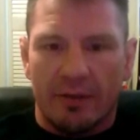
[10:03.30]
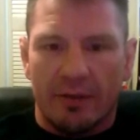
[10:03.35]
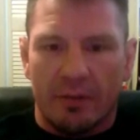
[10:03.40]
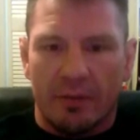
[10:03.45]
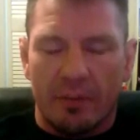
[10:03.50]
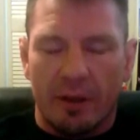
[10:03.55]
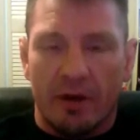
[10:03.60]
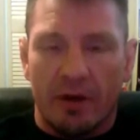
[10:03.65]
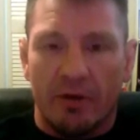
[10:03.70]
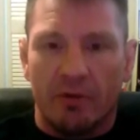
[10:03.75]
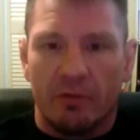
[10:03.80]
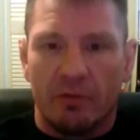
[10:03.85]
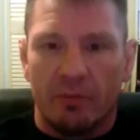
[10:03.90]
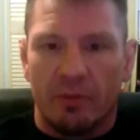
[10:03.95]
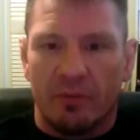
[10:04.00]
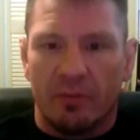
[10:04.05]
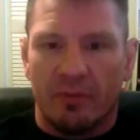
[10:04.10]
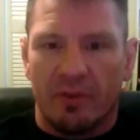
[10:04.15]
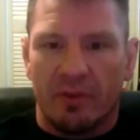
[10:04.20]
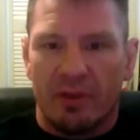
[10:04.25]
of some
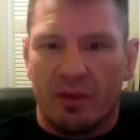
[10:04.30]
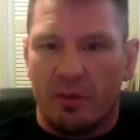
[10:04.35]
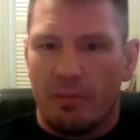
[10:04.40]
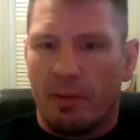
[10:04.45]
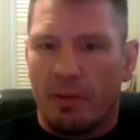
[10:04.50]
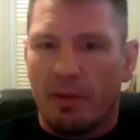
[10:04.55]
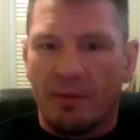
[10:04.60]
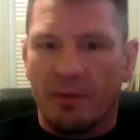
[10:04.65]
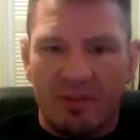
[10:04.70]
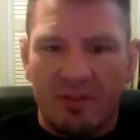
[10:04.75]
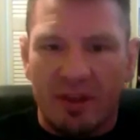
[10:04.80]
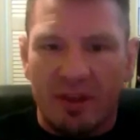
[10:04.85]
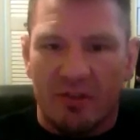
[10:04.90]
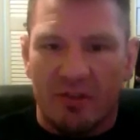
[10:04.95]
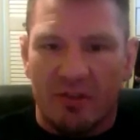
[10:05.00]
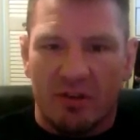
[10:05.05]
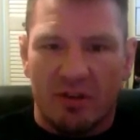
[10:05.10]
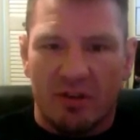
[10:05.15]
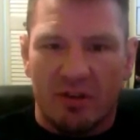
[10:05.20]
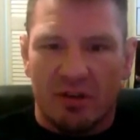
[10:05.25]
Aerosmith video, he pulls his
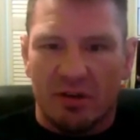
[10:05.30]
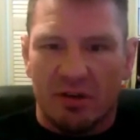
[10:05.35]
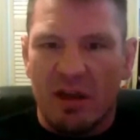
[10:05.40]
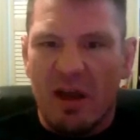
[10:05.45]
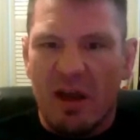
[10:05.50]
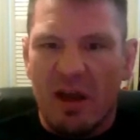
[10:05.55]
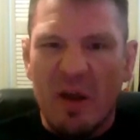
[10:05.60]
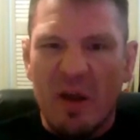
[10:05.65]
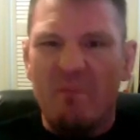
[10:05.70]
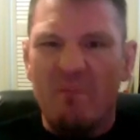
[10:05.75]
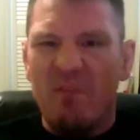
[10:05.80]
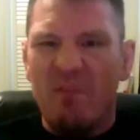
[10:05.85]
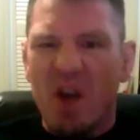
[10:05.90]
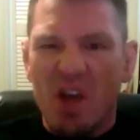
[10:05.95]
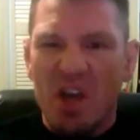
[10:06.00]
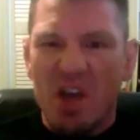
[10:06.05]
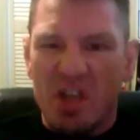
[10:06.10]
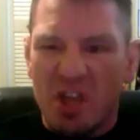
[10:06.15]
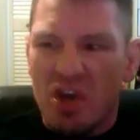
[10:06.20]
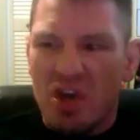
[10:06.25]
head to the curtain, I'm gonna
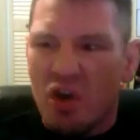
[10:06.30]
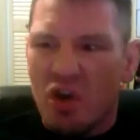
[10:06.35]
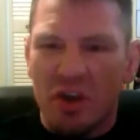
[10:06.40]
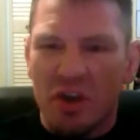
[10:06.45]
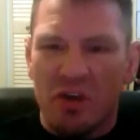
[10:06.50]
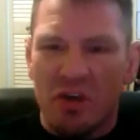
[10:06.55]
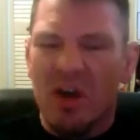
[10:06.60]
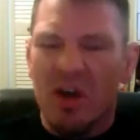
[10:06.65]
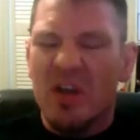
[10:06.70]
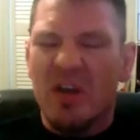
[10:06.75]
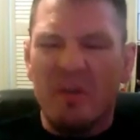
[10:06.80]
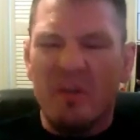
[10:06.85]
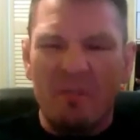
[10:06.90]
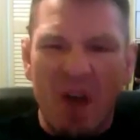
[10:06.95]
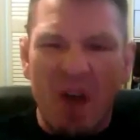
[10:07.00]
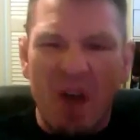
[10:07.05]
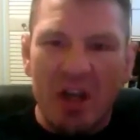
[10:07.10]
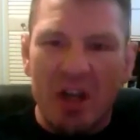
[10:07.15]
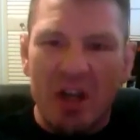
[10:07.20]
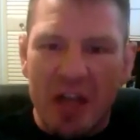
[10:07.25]
fucking kill you, you're
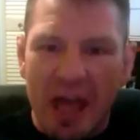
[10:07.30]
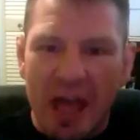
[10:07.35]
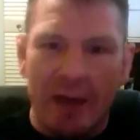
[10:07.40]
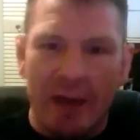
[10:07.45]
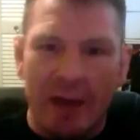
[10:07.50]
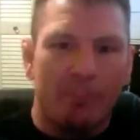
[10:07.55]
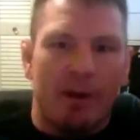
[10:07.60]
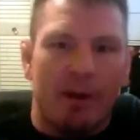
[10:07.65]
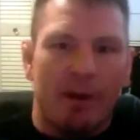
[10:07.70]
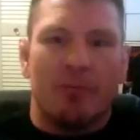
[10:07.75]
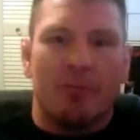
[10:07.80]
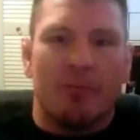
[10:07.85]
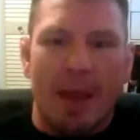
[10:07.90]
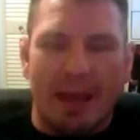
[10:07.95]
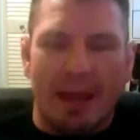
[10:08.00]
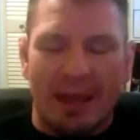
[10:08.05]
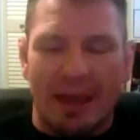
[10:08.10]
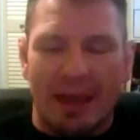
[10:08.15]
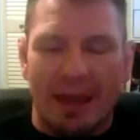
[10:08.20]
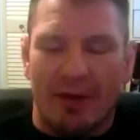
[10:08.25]
fucking dead, and pulls
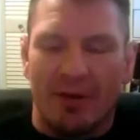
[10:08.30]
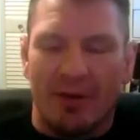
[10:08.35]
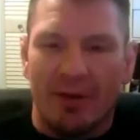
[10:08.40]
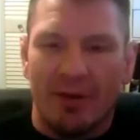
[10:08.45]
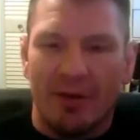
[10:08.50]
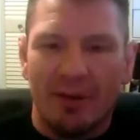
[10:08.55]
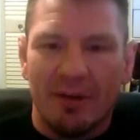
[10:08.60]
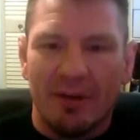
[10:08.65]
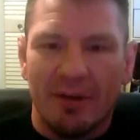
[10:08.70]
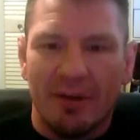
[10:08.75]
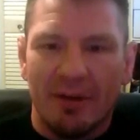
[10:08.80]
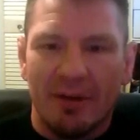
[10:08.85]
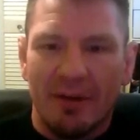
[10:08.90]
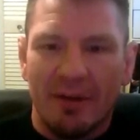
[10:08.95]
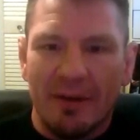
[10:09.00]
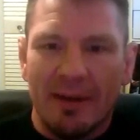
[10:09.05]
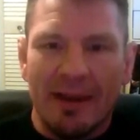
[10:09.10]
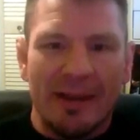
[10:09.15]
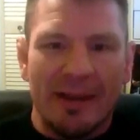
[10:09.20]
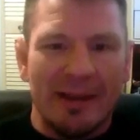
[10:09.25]
back out.
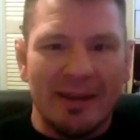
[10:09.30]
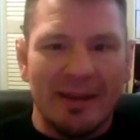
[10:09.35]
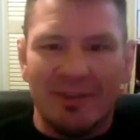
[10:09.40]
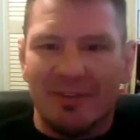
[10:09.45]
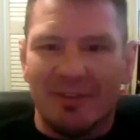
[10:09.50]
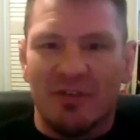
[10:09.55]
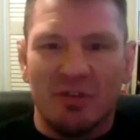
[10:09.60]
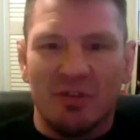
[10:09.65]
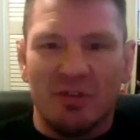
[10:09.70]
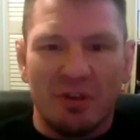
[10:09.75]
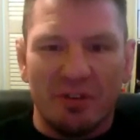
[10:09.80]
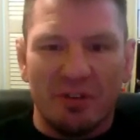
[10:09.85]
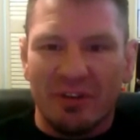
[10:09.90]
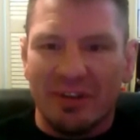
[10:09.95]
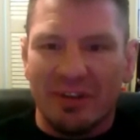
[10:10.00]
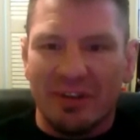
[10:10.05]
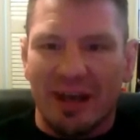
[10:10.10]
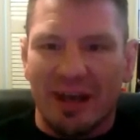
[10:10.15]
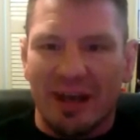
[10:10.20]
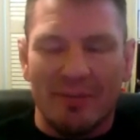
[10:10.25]
And he does this two or
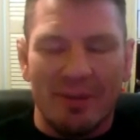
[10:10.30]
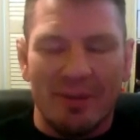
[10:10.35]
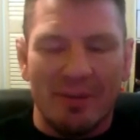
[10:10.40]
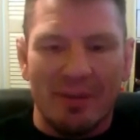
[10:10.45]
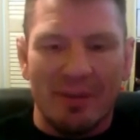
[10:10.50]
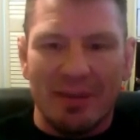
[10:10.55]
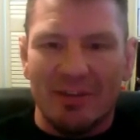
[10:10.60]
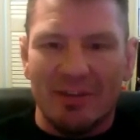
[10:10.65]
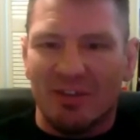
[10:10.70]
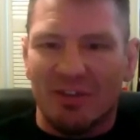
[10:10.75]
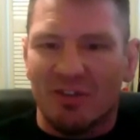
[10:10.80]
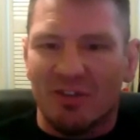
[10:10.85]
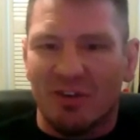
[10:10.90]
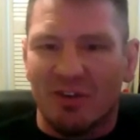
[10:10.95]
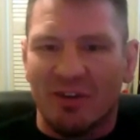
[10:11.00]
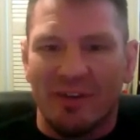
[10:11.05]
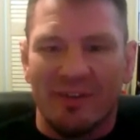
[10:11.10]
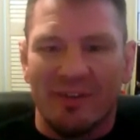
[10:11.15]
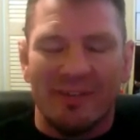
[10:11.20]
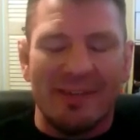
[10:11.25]
three times, and he's just
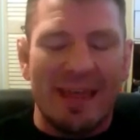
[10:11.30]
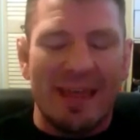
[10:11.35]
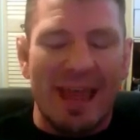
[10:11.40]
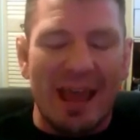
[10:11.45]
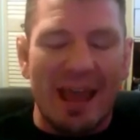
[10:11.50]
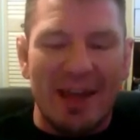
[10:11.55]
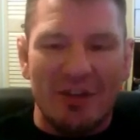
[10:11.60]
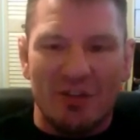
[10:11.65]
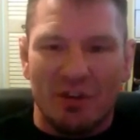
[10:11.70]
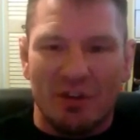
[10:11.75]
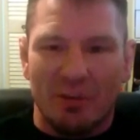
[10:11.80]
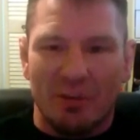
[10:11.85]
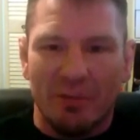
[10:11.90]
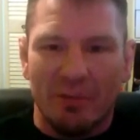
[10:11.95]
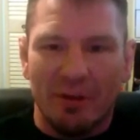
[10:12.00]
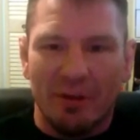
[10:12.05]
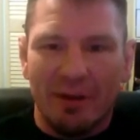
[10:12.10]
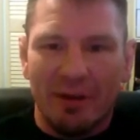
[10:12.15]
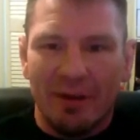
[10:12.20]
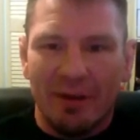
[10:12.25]
throwing this
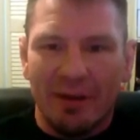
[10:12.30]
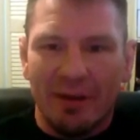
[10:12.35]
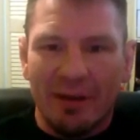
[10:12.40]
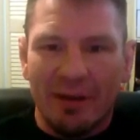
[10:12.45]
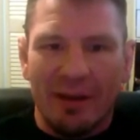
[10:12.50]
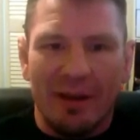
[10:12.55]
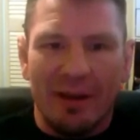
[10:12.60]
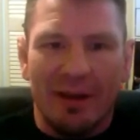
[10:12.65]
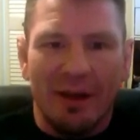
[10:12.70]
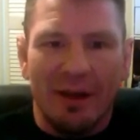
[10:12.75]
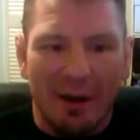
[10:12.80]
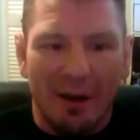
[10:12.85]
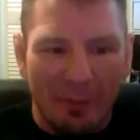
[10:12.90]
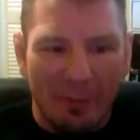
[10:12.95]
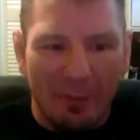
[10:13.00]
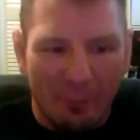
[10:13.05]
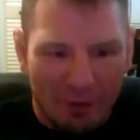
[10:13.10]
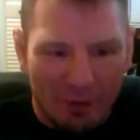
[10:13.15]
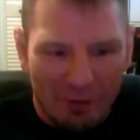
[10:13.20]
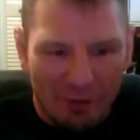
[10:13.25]
tantrum.
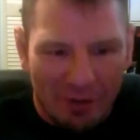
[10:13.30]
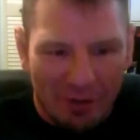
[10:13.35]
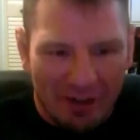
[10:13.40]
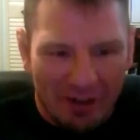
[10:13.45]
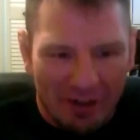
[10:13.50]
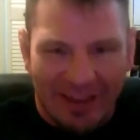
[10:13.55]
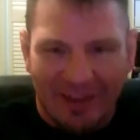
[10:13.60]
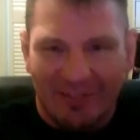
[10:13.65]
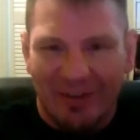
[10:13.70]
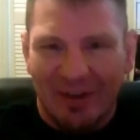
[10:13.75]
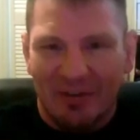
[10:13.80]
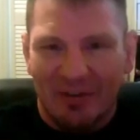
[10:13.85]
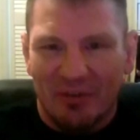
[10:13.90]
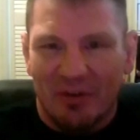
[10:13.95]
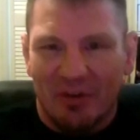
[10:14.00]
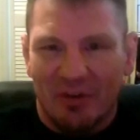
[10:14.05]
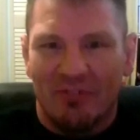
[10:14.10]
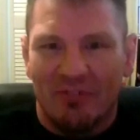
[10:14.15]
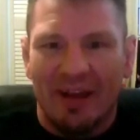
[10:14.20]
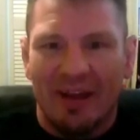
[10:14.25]
We're trying to get
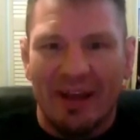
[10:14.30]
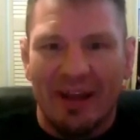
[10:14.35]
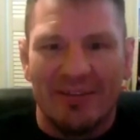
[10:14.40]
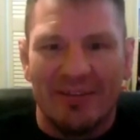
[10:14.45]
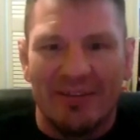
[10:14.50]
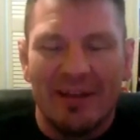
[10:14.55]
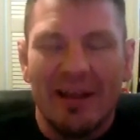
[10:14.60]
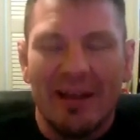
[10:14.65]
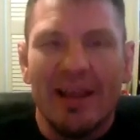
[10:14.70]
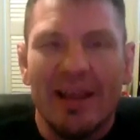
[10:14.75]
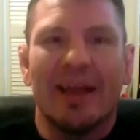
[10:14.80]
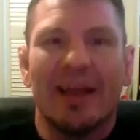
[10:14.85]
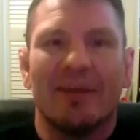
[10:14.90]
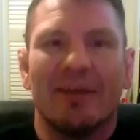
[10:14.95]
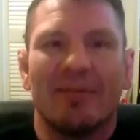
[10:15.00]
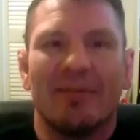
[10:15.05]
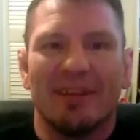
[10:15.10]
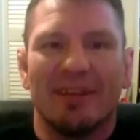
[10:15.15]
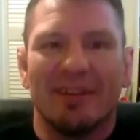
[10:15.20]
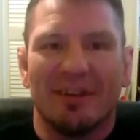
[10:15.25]
ready for our fights, and
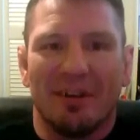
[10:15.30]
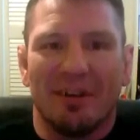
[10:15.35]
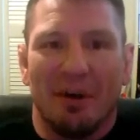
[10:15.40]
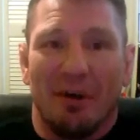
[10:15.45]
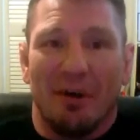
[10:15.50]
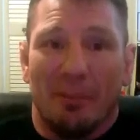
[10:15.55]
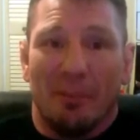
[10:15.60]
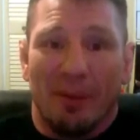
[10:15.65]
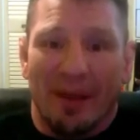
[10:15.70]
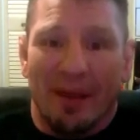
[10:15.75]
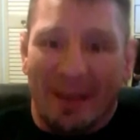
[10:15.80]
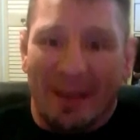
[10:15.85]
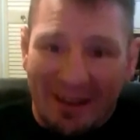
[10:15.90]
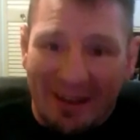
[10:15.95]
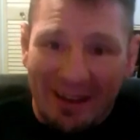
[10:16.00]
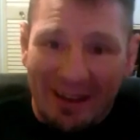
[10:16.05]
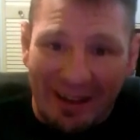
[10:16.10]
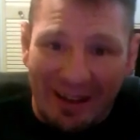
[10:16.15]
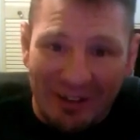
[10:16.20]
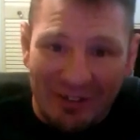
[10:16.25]
I'm sitting there going, oh my
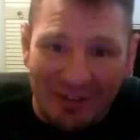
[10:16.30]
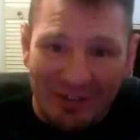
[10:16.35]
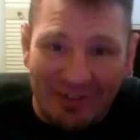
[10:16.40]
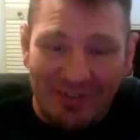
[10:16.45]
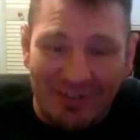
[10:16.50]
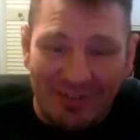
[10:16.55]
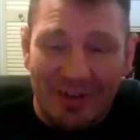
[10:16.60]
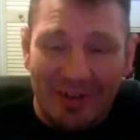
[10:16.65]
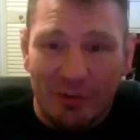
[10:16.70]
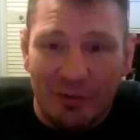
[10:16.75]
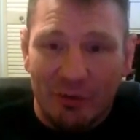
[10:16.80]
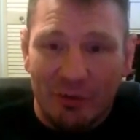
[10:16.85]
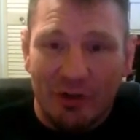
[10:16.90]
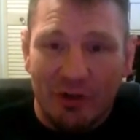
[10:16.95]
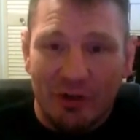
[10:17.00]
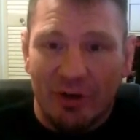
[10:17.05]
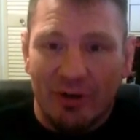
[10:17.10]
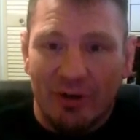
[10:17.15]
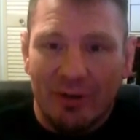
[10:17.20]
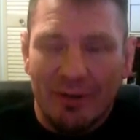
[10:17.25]
gosh, that's
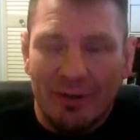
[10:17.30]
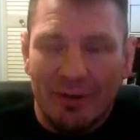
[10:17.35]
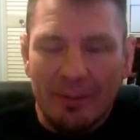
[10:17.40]
unreal.